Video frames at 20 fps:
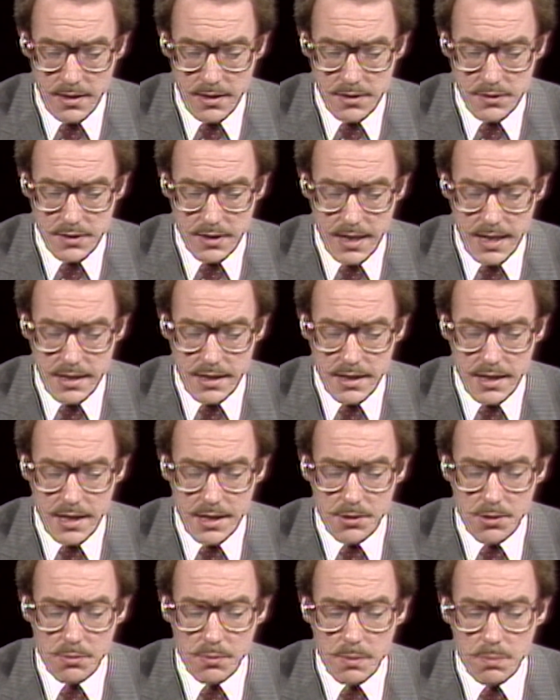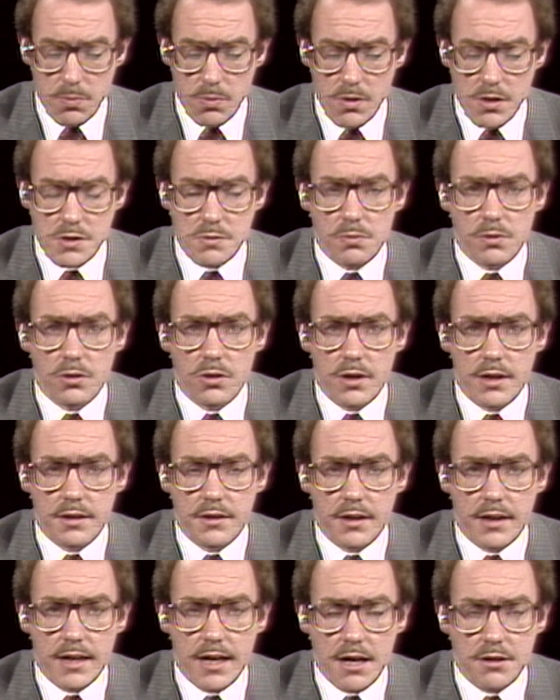Tonight on Idaho Reports, we'll look
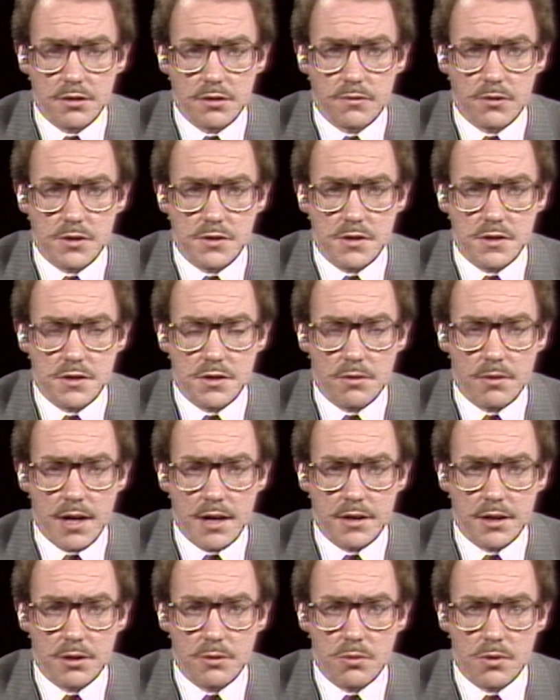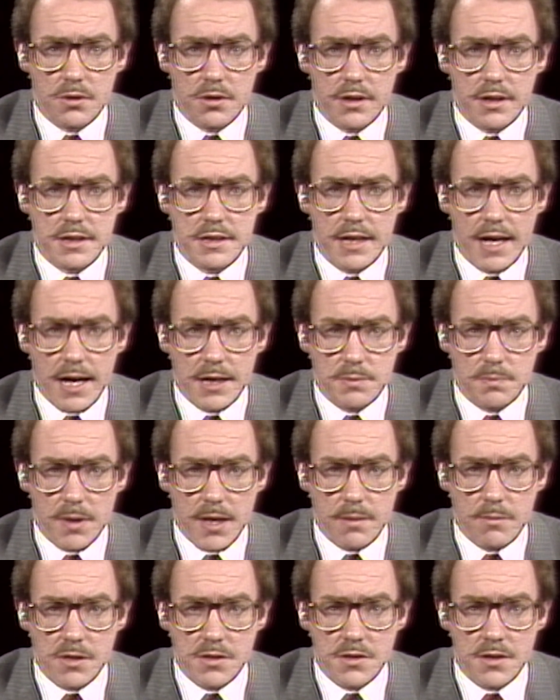at the controversy surrounding quarterly tax
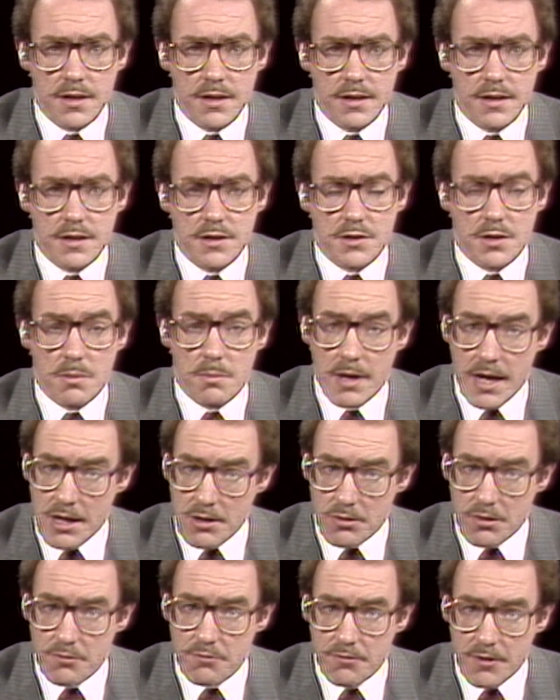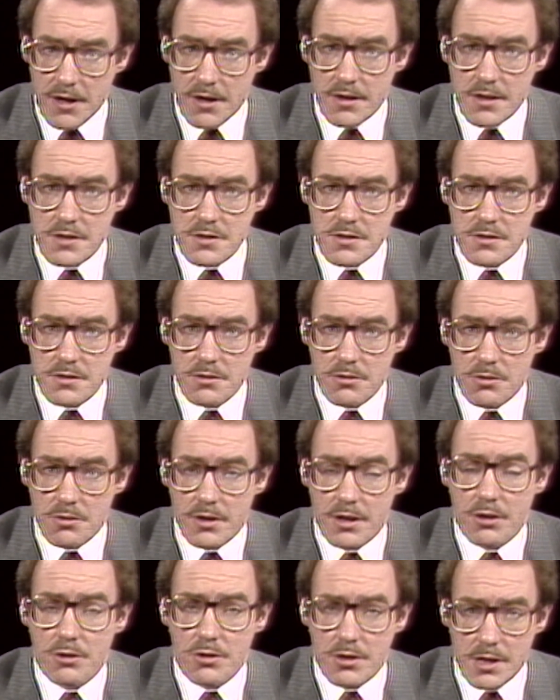payments. Is it a matter of fairness,
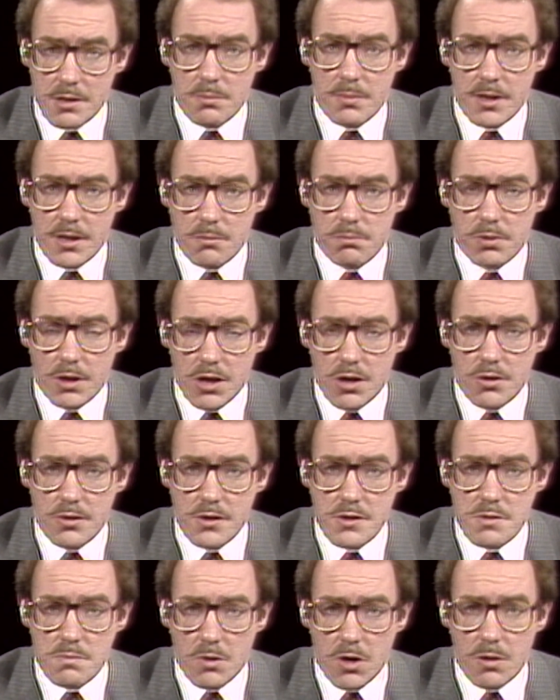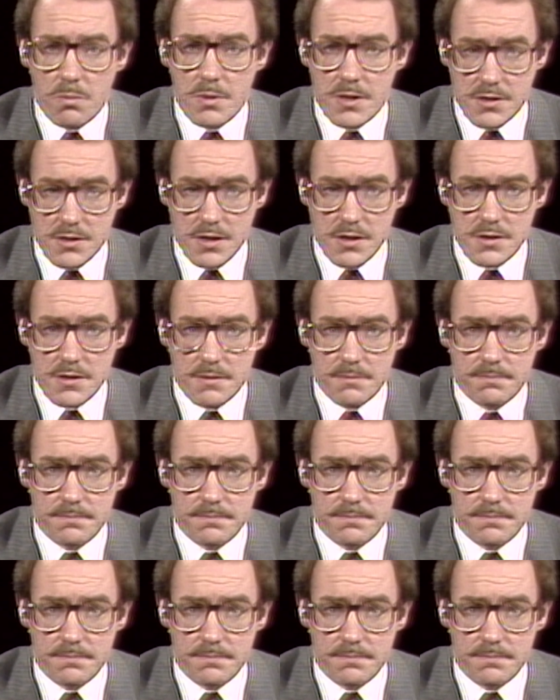or could it be a blow to small business?